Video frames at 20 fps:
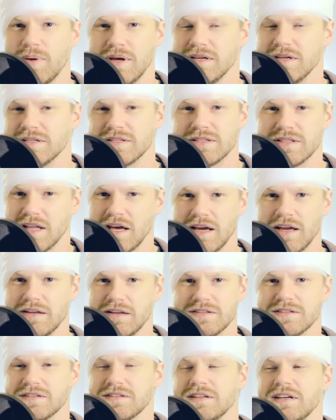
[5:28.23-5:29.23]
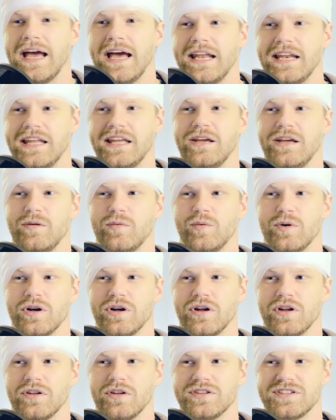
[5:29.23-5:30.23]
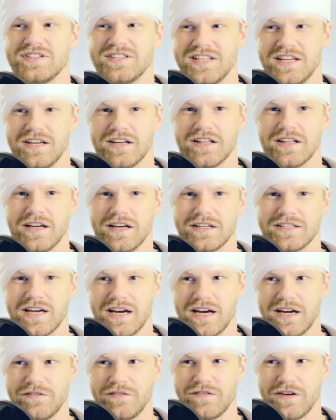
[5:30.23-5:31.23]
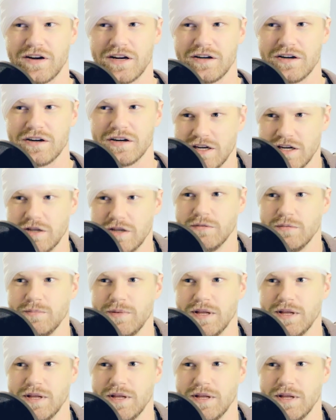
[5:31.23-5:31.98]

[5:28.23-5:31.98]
Peace. Lates. And he will steal a TIE fighter and he'll